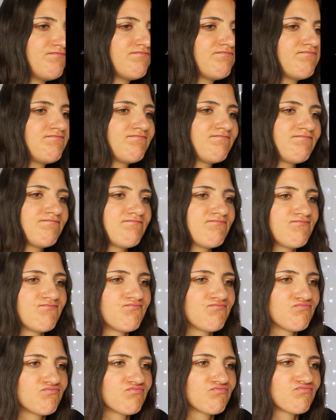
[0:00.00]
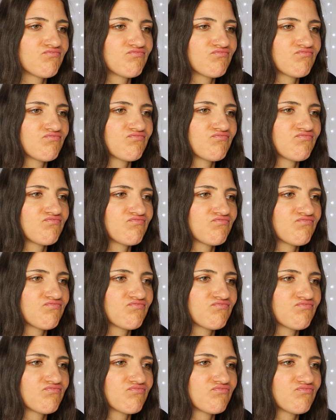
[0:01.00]

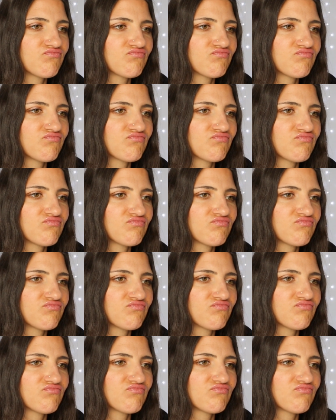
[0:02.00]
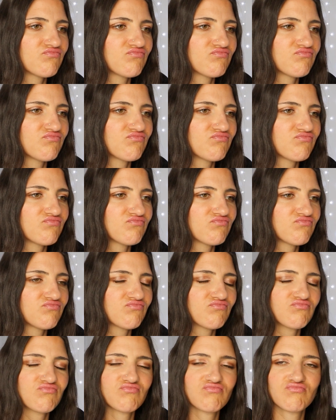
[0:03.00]

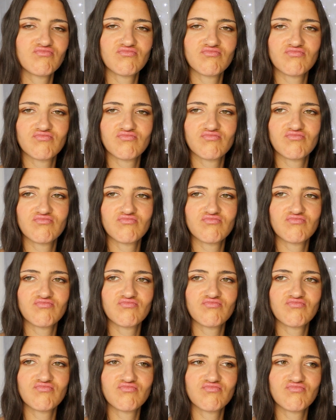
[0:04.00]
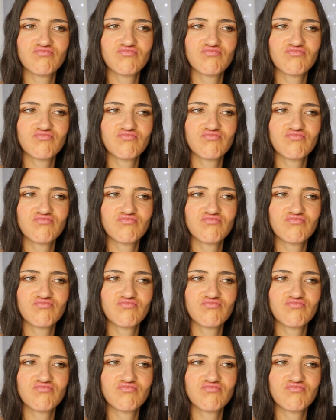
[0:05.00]
(no one is talking)